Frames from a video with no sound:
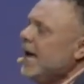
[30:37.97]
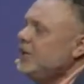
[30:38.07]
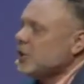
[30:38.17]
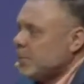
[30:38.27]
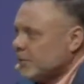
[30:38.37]

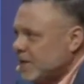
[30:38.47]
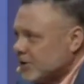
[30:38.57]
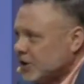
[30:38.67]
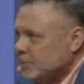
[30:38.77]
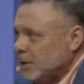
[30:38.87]
He's a
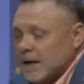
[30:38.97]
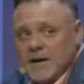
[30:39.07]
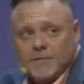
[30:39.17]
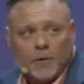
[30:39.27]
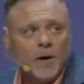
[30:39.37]
professing
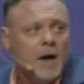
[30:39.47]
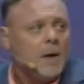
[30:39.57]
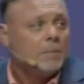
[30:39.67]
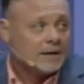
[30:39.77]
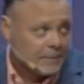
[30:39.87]
believer,
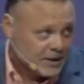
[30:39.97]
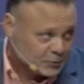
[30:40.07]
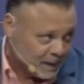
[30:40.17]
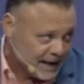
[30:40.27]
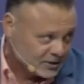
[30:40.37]
but let me
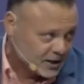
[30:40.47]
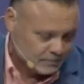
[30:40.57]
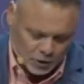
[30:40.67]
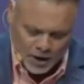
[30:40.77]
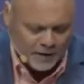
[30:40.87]
explain
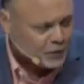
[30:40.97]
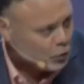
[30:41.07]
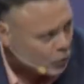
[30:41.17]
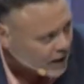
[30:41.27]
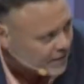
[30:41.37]
something to you. If
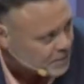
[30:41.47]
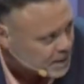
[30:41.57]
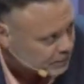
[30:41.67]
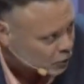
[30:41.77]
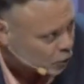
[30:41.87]
you don't have a
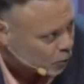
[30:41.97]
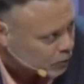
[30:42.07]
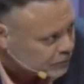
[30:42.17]
biblical